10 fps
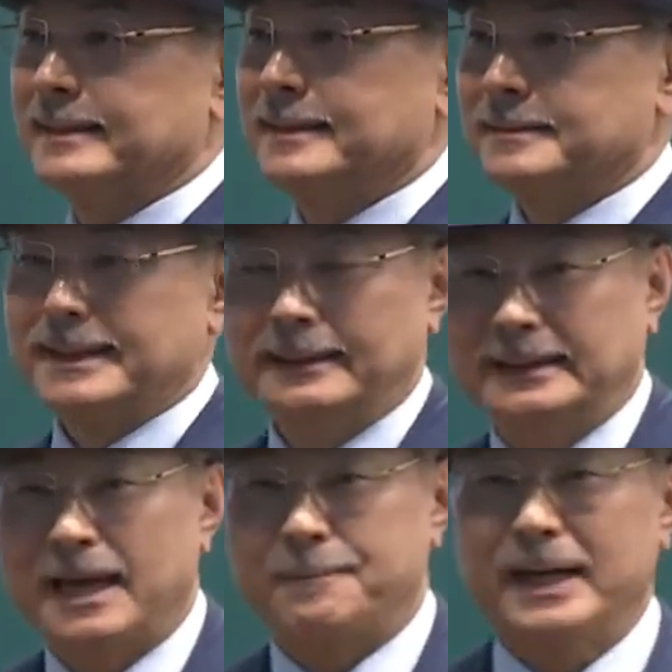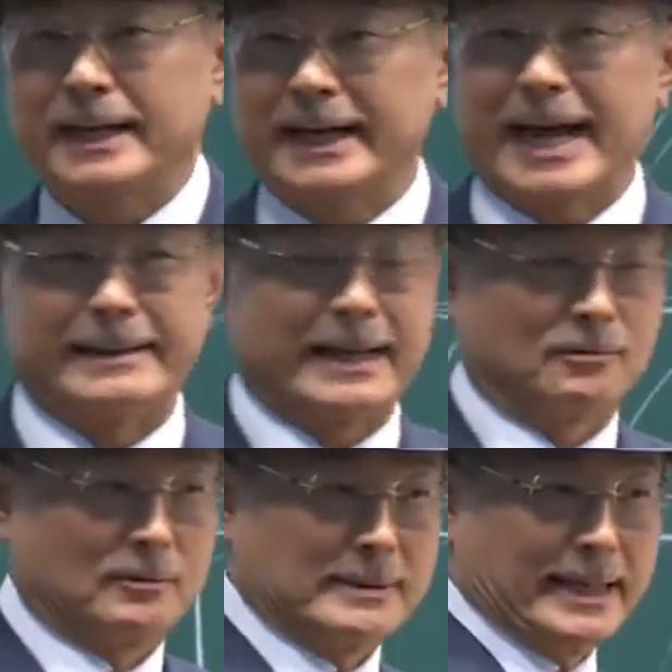leave them alone.
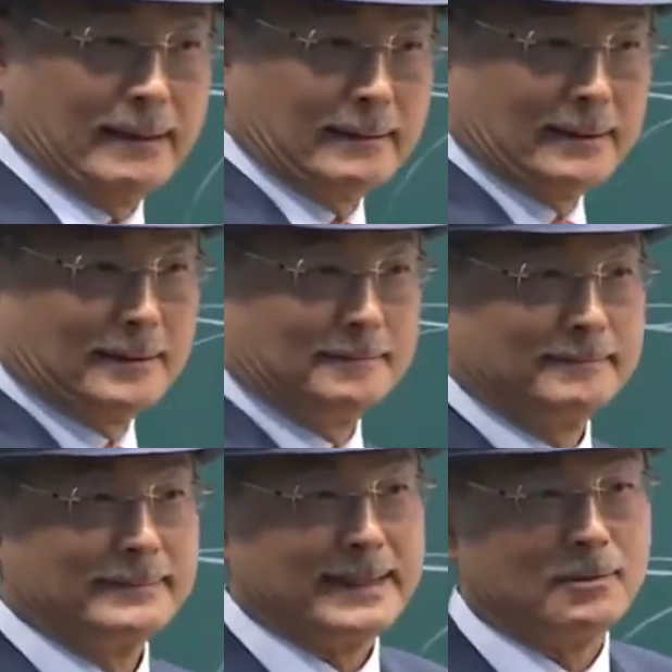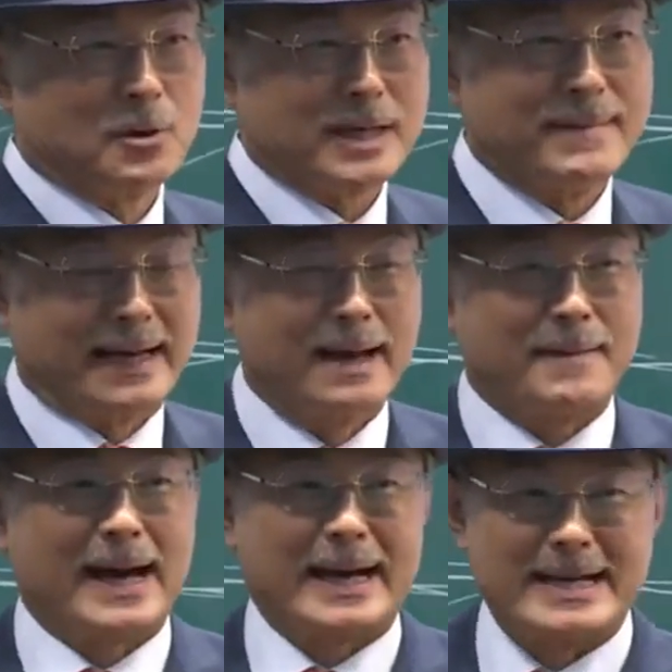Just
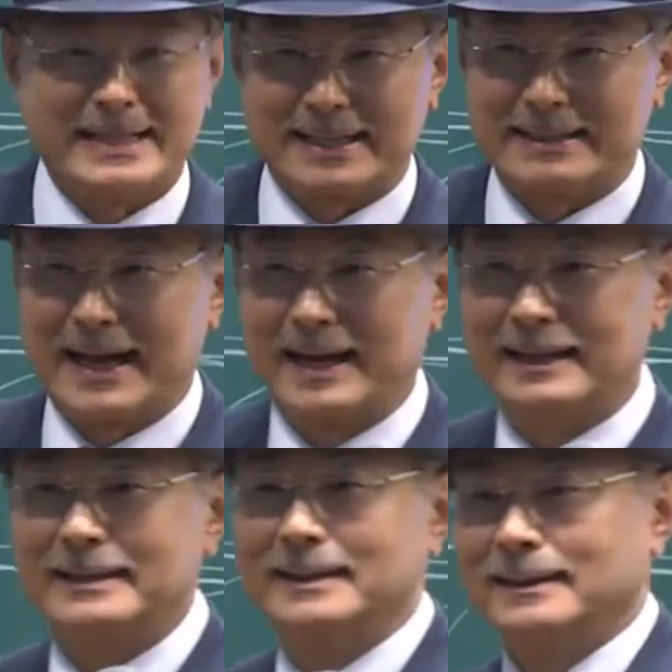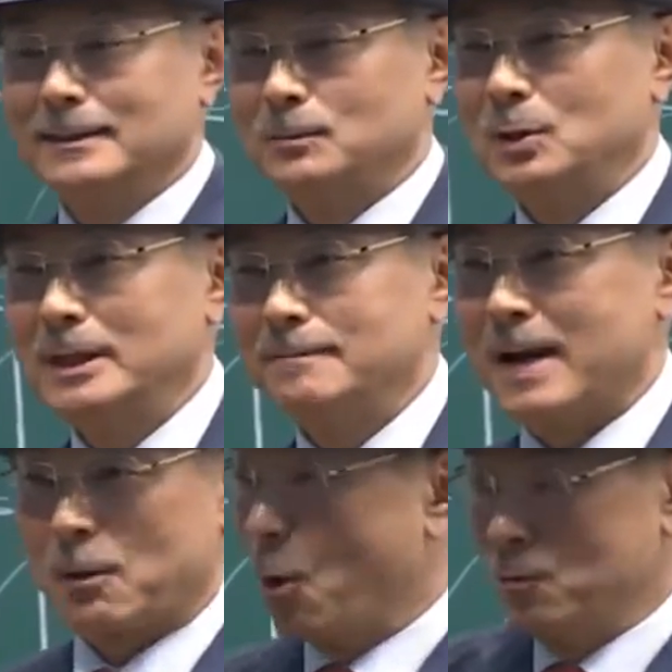wait till they come. I will
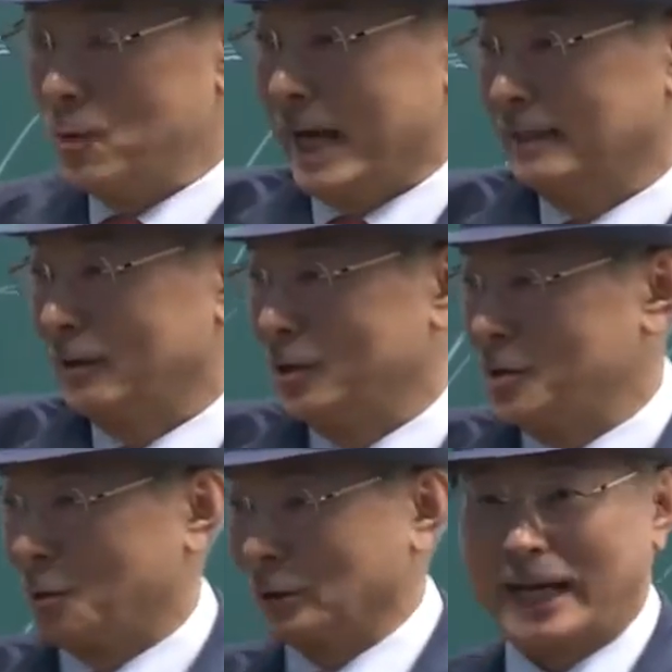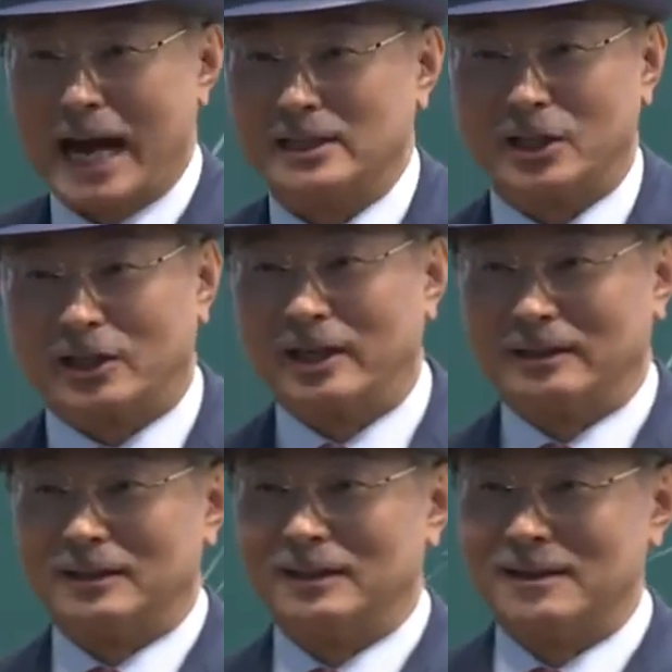not force them to study, actually.
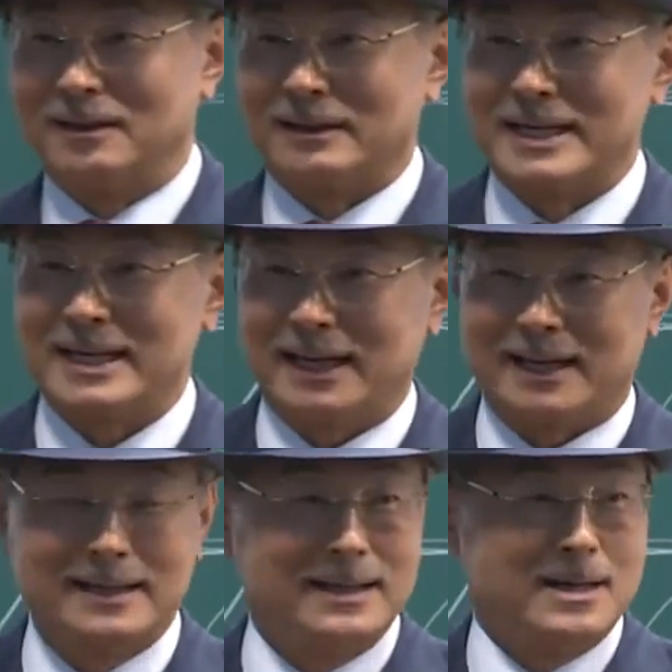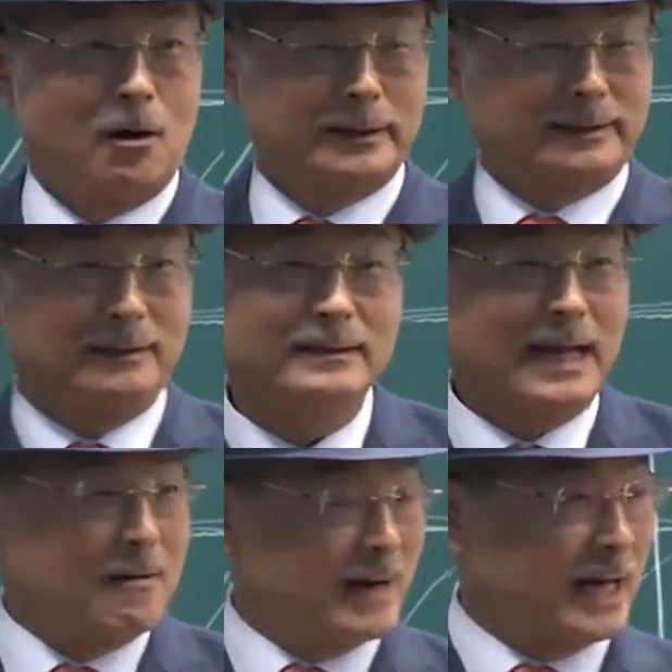I will
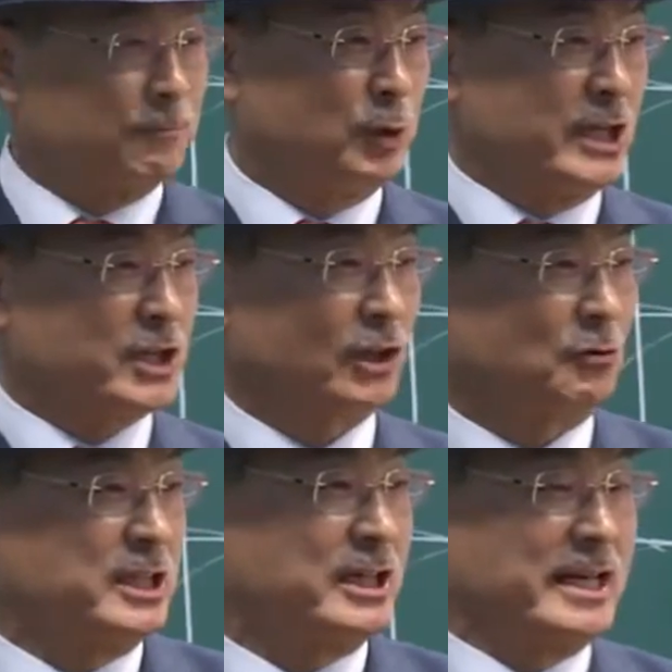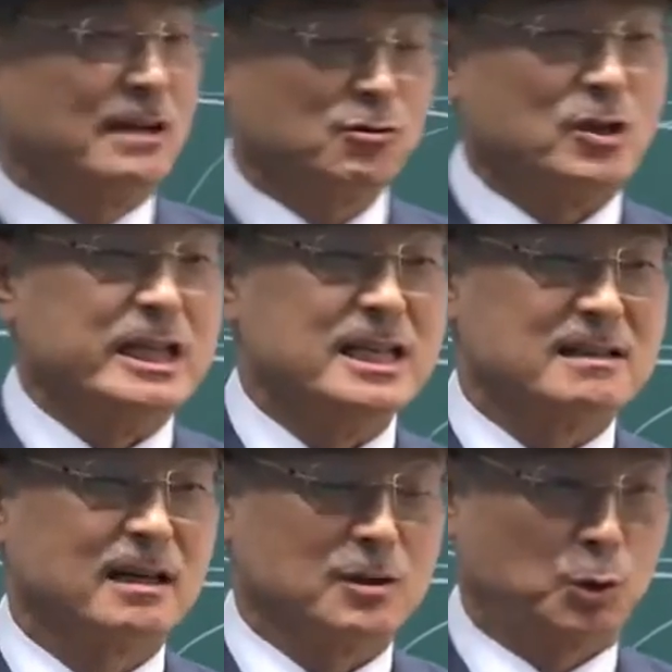teach them to have
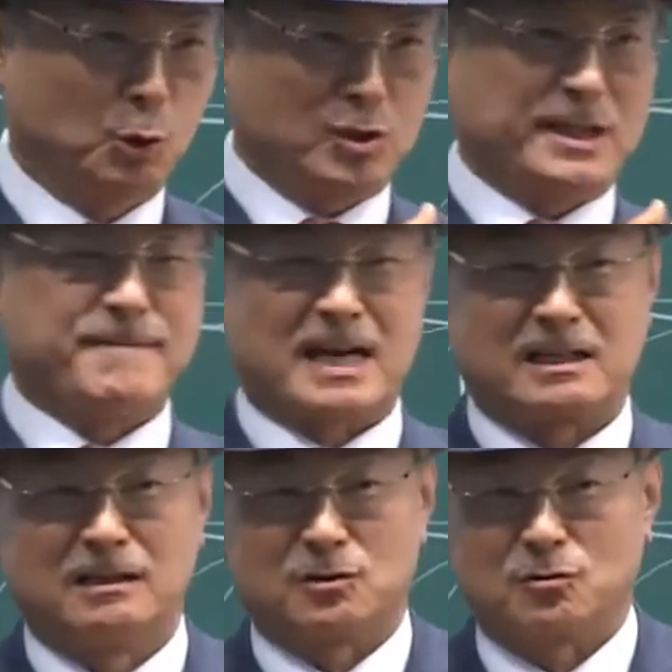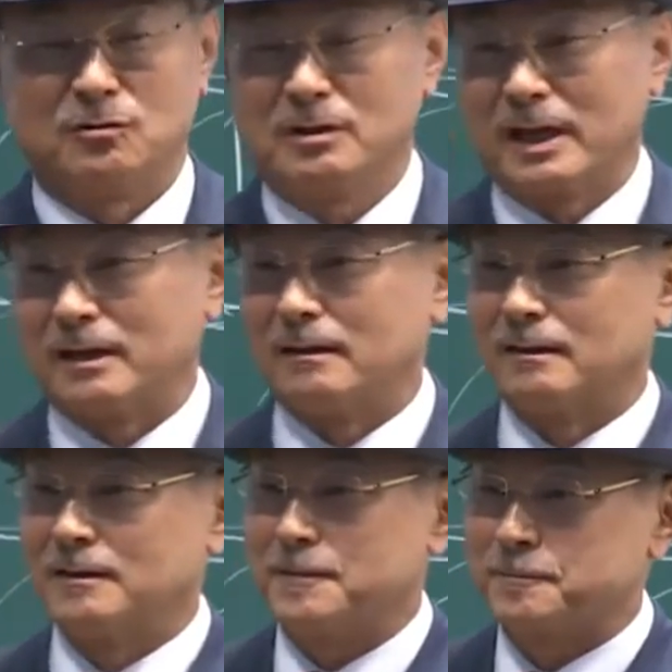determination, no matter what kind of
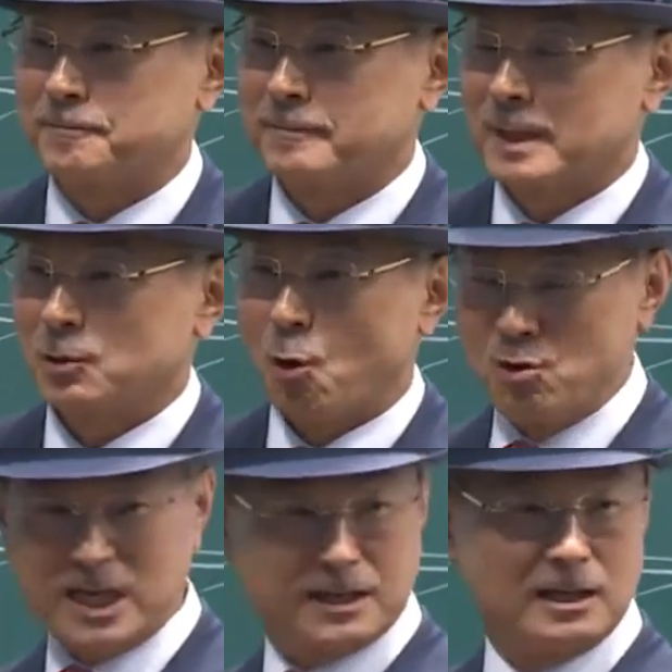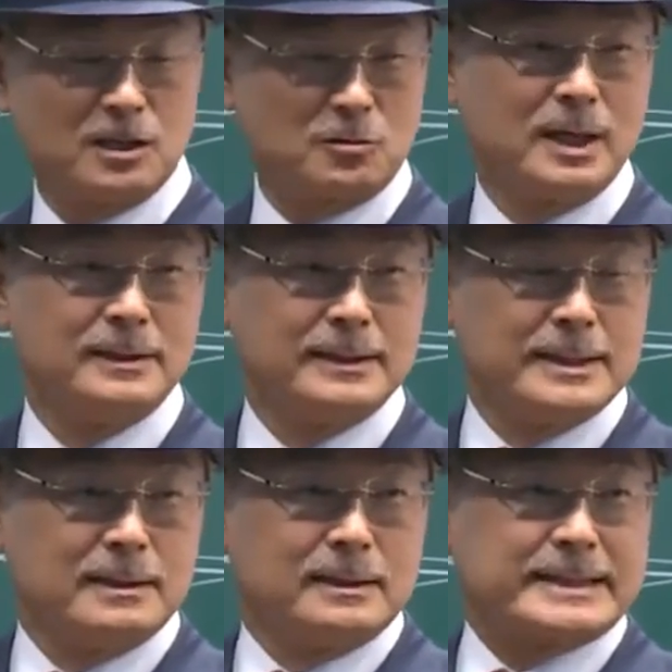difficulties they face in this world. I
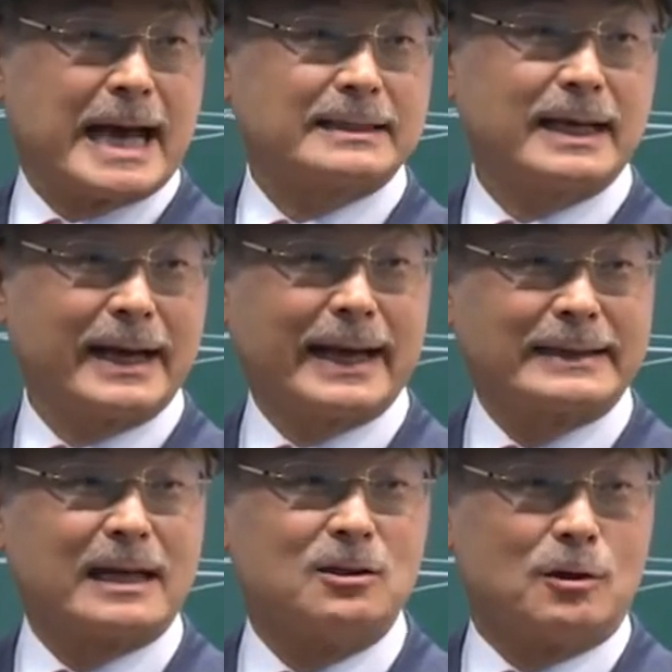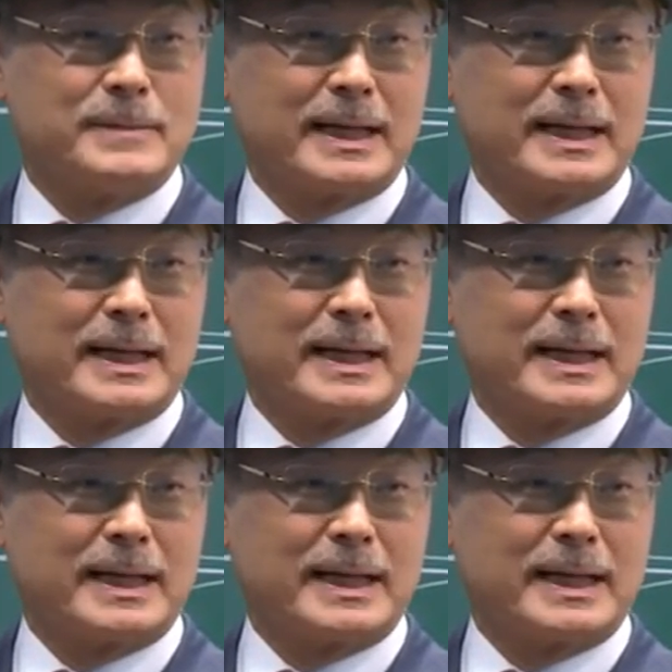want to teach them courage.